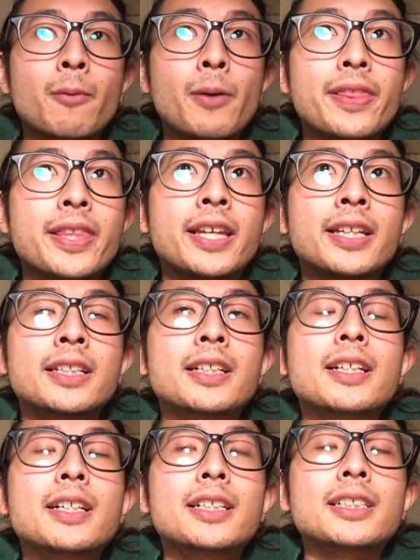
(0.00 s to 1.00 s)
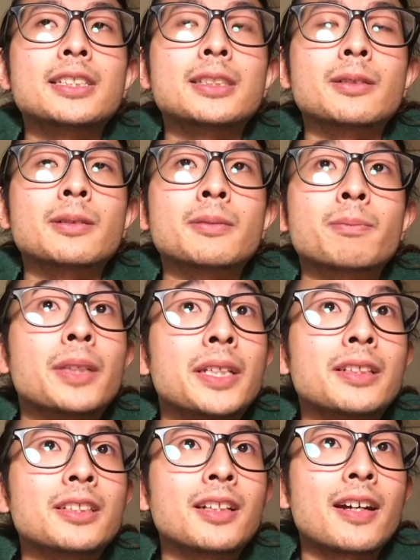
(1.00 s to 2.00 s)
when they you know
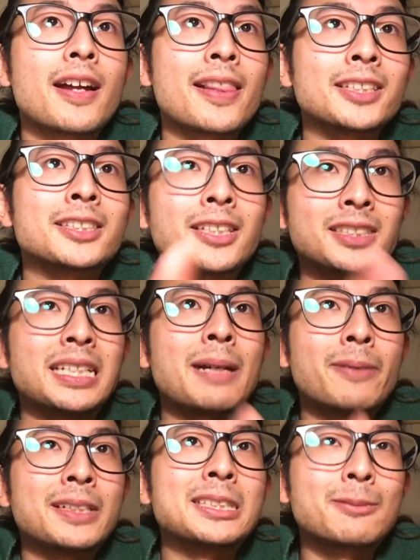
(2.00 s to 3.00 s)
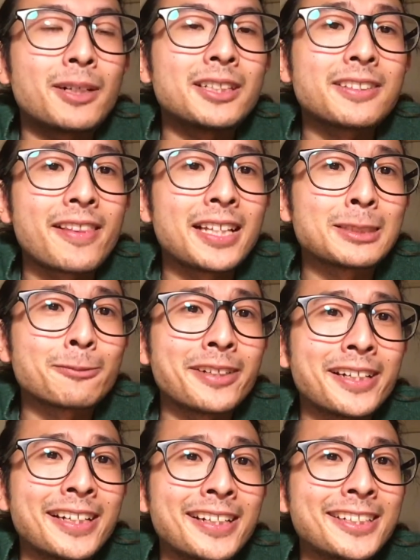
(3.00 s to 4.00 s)
meet another Japanese person, that's
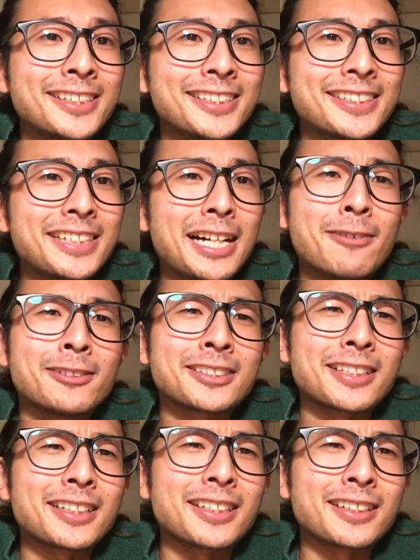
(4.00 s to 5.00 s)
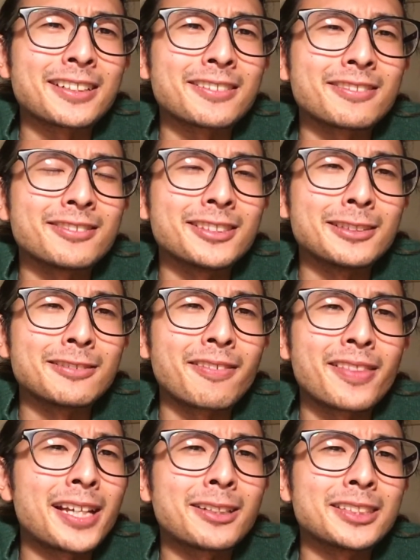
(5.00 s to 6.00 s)
why I was like you know
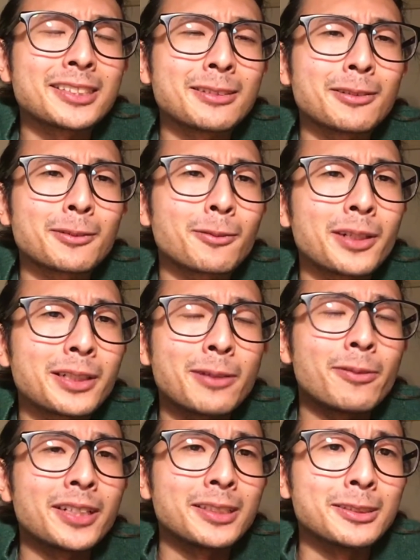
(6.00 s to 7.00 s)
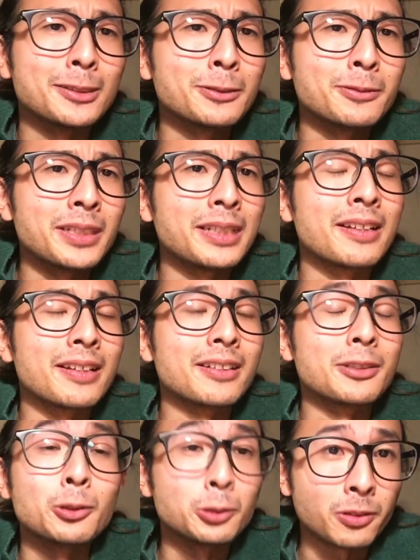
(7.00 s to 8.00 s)
that is not what I want to do in
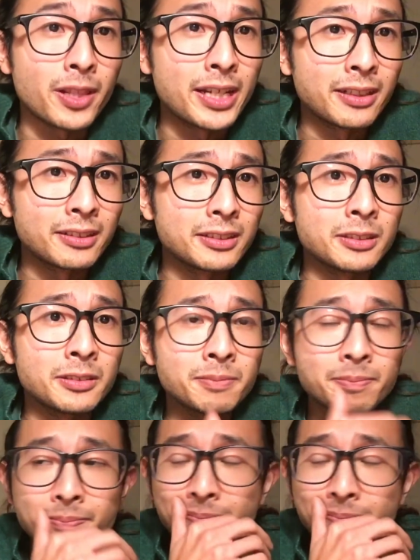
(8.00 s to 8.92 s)
Deutschland, you know.